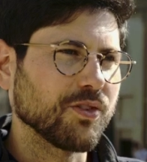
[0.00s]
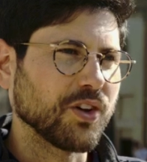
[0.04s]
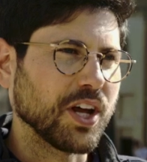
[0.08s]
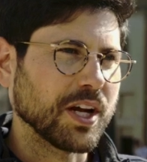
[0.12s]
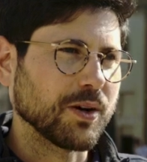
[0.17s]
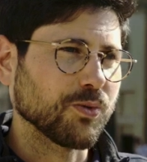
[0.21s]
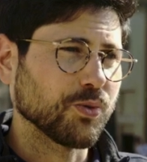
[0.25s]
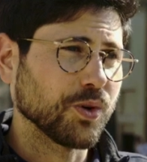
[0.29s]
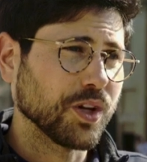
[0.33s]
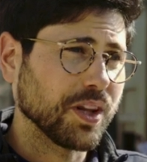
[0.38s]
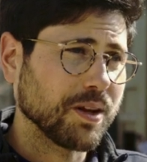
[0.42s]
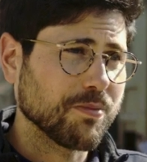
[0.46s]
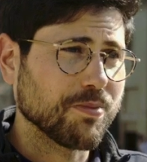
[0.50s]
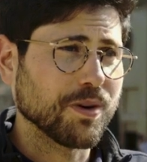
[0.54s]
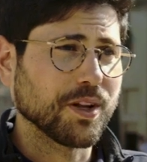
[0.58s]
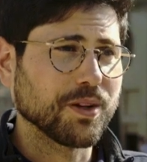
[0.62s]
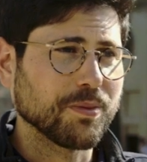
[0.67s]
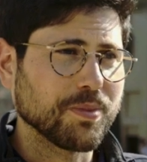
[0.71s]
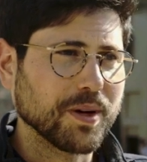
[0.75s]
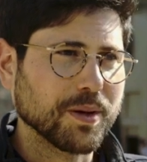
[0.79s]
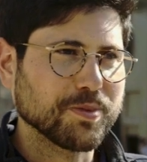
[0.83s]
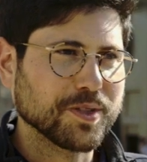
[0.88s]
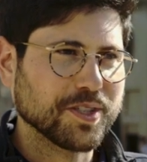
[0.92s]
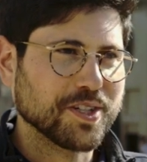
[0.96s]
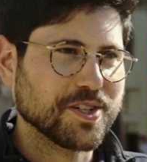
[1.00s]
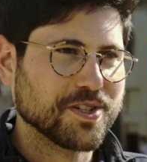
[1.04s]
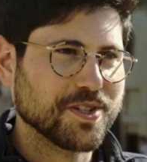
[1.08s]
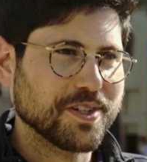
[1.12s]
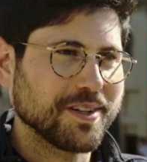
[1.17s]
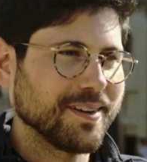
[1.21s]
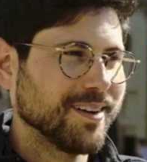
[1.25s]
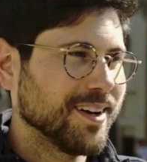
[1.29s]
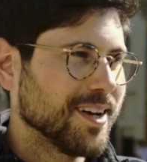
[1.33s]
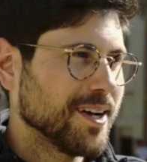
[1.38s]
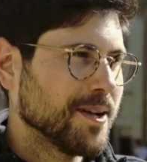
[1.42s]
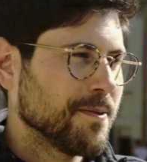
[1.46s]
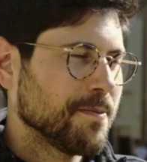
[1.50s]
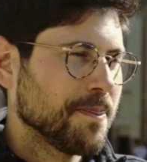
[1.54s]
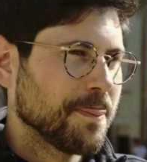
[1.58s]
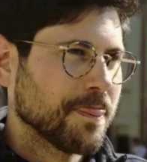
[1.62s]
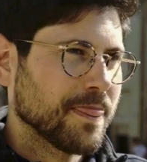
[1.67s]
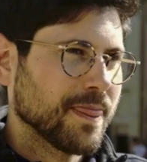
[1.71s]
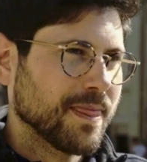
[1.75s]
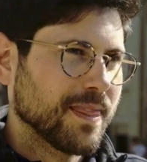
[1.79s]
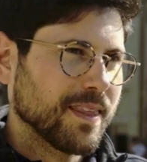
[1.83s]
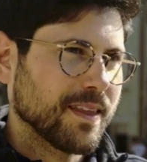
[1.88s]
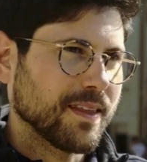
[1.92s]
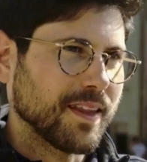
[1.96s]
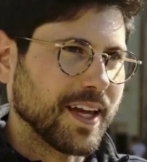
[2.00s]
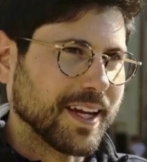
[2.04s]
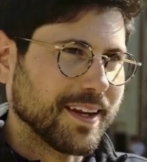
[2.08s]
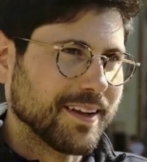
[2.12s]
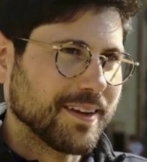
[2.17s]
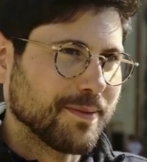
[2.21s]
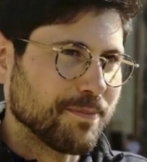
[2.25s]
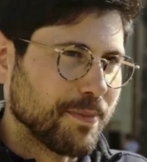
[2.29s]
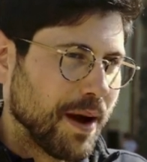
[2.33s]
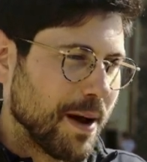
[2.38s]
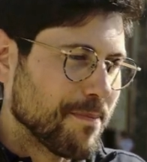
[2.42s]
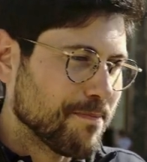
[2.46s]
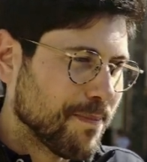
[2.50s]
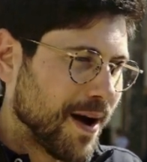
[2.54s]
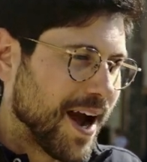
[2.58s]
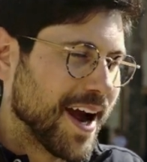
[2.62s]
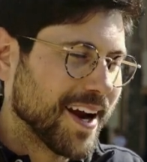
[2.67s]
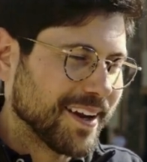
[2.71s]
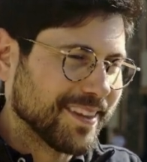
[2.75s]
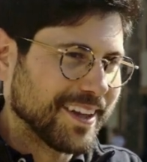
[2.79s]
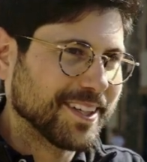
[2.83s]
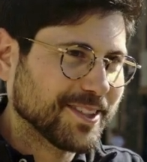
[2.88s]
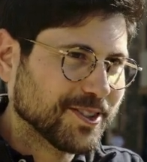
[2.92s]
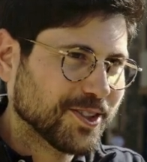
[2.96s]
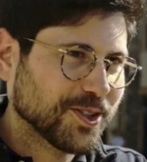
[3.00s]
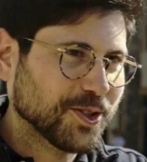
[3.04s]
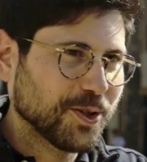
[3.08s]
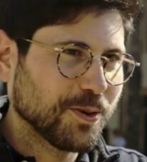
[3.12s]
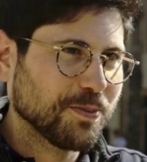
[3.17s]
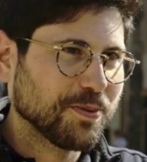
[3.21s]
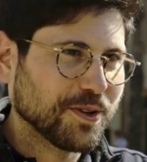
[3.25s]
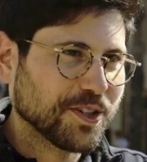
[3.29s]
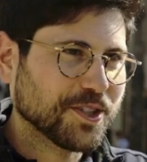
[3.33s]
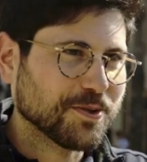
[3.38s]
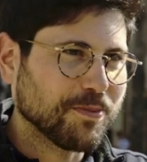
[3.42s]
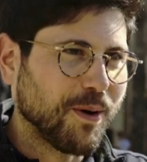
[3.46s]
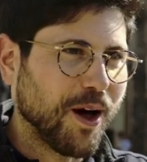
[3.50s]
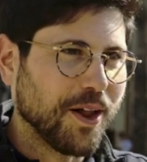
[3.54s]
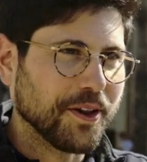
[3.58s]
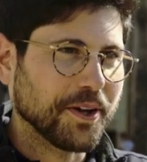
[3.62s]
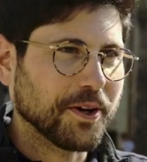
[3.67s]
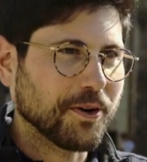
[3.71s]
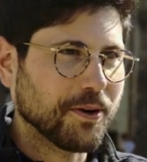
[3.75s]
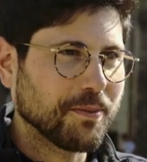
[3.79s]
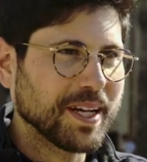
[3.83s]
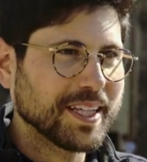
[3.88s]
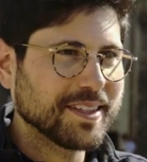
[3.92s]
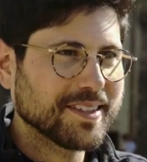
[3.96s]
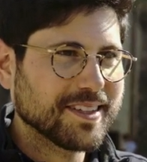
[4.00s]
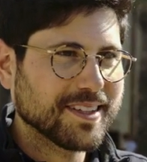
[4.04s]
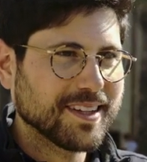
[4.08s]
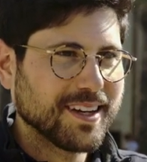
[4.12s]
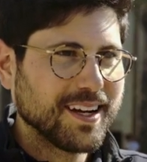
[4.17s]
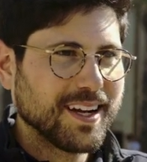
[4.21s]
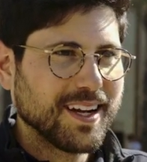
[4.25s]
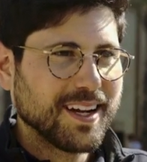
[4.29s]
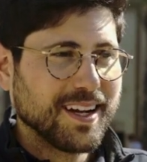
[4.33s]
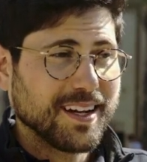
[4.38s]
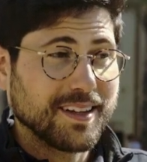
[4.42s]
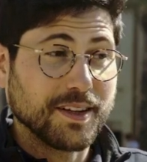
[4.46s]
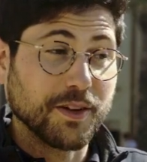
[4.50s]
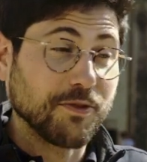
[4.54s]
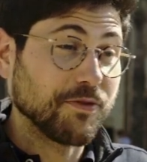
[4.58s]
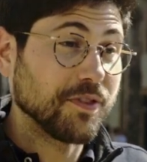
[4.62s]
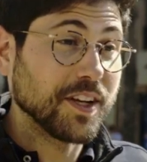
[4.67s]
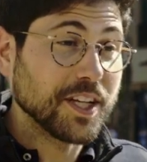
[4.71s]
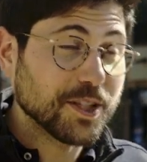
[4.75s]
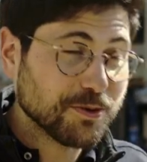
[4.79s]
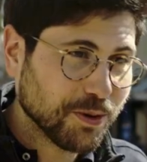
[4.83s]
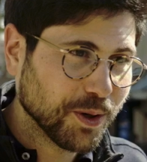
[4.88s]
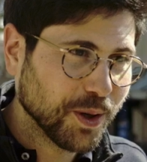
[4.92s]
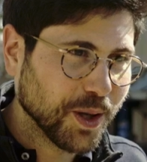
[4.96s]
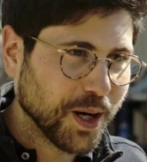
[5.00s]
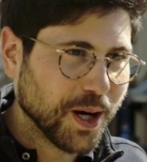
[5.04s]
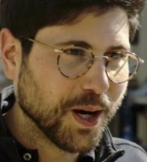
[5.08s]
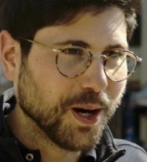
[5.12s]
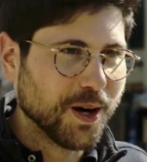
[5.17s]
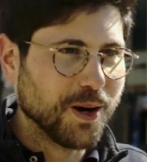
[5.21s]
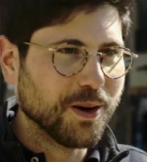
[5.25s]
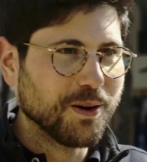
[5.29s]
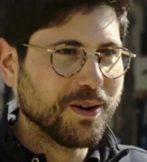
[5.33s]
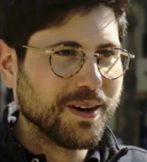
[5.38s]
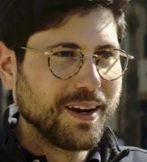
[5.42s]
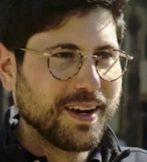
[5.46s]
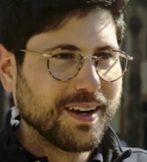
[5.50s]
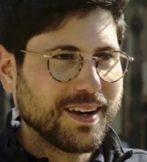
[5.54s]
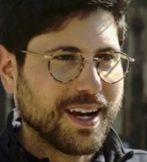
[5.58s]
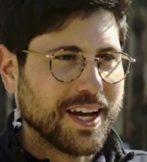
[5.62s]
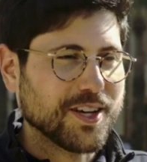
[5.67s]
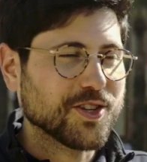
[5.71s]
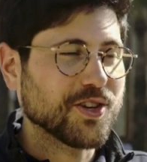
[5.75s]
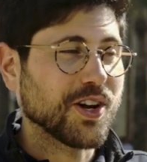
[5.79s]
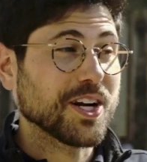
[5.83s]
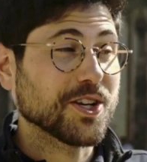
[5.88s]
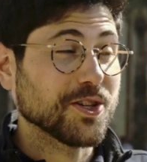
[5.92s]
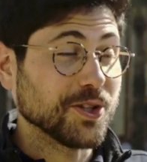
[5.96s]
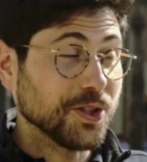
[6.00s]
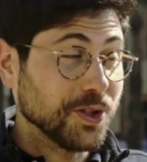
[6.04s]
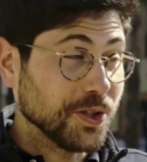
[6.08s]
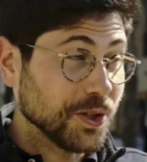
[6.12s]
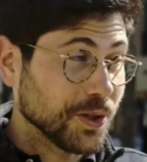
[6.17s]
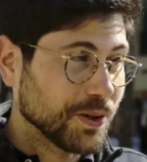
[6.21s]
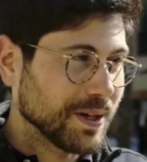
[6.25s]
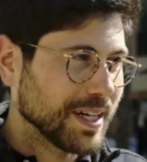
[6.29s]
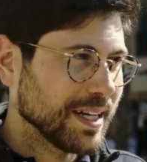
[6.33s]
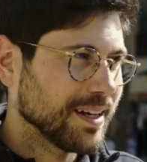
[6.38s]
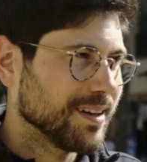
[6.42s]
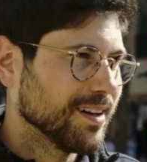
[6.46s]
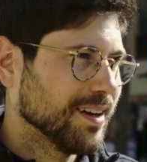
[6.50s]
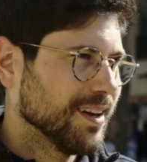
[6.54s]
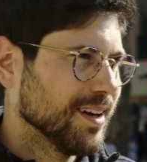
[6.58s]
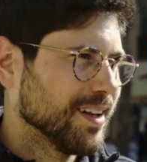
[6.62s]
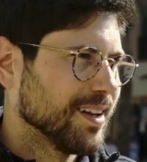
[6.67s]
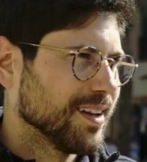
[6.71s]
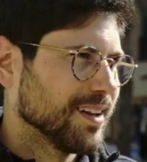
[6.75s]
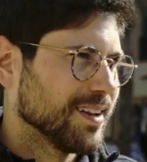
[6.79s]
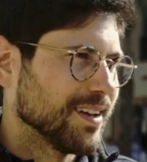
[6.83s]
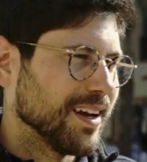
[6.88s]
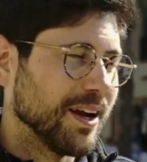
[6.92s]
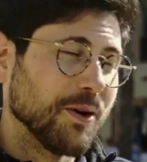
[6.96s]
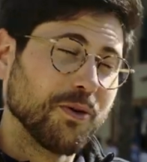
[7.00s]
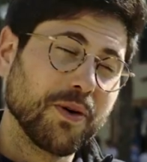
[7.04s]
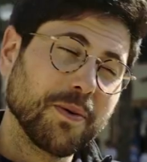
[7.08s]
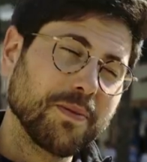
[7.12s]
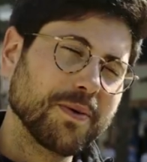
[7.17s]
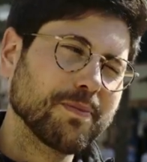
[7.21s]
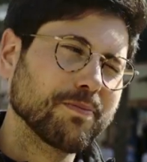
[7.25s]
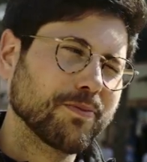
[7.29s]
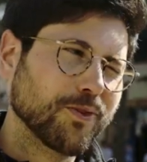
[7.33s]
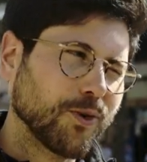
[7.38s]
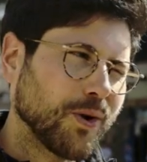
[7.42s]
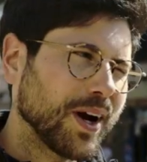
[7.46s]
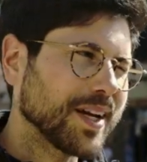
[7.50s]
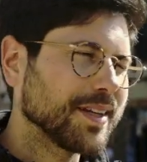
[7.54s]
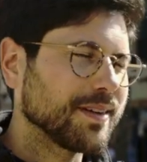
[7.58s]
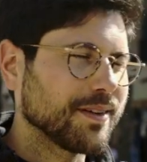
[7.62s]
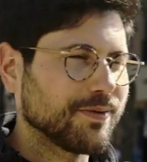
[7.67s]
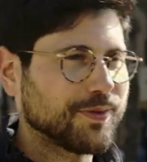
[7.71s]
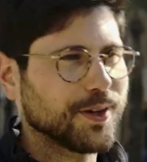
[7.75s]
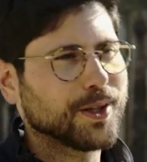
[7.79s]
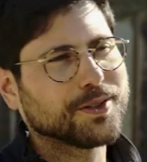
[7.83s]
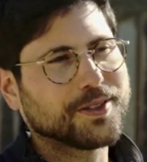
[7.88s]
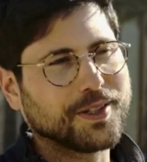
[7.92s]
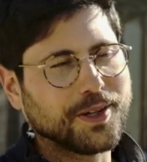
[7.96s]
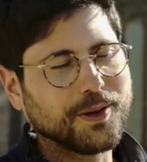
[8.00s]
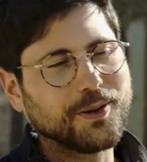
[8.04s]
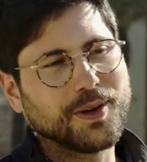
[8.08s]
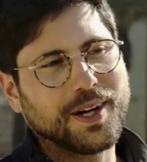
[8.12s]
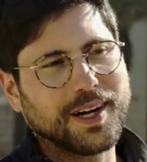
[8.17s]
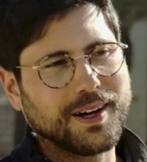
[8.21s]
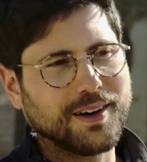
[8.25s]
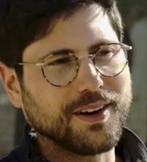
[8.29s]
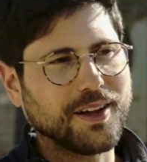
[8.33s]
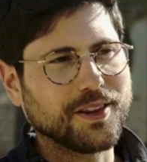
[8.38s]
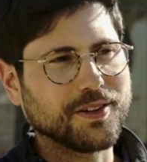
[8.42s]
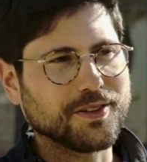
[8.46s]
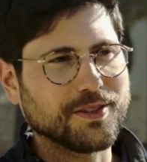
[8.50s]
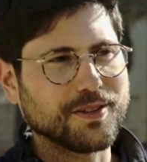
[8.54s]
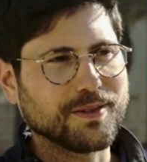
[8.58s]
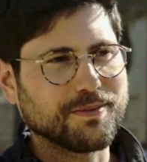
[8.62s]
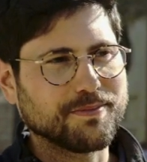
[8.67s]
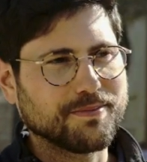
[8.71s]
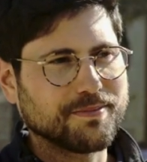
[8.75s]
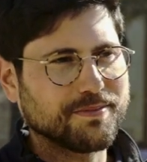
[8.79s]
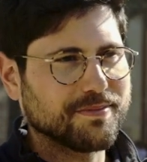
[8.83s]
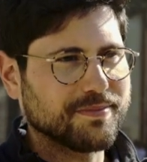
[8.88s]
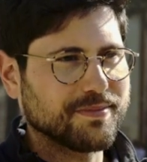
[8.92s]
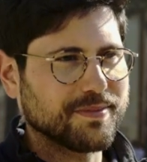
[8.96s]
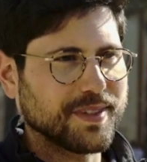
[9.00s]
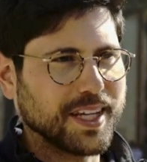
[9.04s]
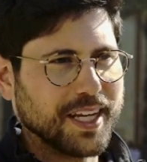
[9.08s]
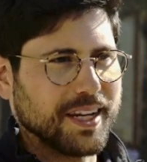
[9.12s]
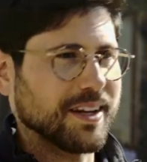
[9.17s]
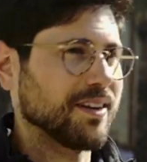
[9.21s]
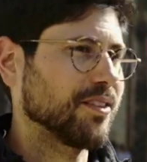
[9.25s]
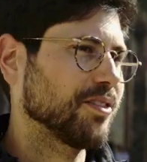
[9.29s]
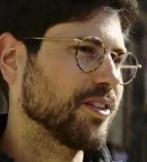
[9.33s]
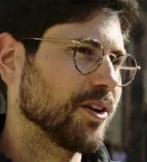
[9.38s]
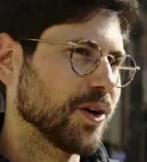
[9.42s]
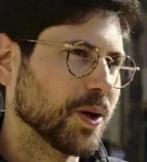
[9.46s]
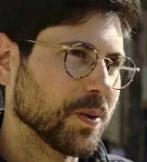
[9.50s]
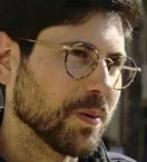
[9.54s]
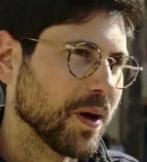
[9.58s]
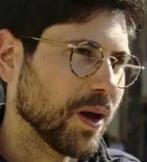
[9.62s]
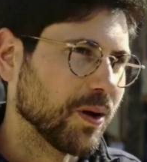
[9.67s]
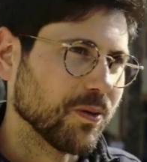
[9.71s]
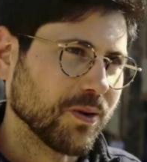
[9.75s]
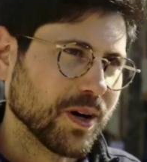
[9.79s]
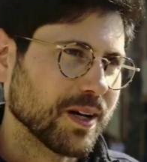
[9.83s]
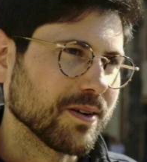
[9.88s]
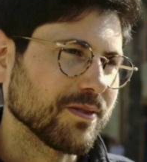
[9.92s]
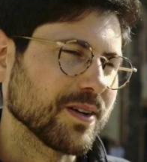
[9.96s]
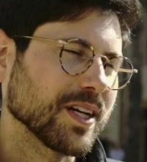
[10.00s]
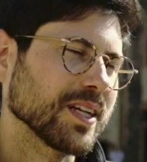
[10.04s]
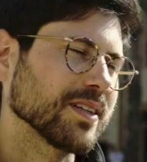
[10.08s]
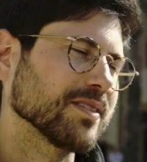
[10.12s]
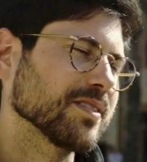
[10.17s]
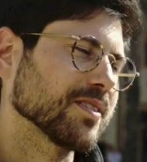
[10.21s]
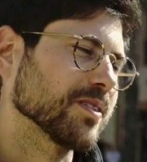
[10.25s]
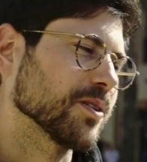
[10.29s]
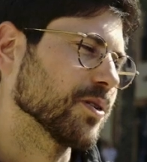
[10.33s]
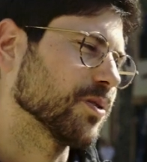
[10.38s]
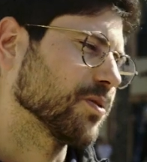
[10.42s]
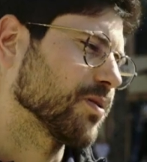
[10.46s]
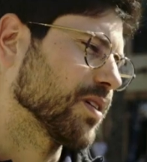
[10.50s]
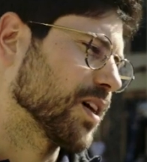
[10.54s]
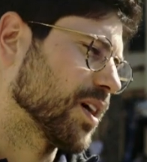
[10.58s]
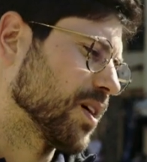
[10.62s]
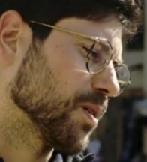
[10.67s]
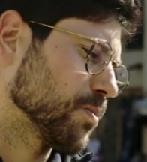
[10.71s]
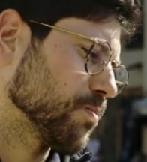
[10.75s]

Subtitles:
to like really build a big position, like by buying like super small increments. The fees were low. I could actually do it. It would have been quite difficult to do it in another, like in Ethereum L1, right? So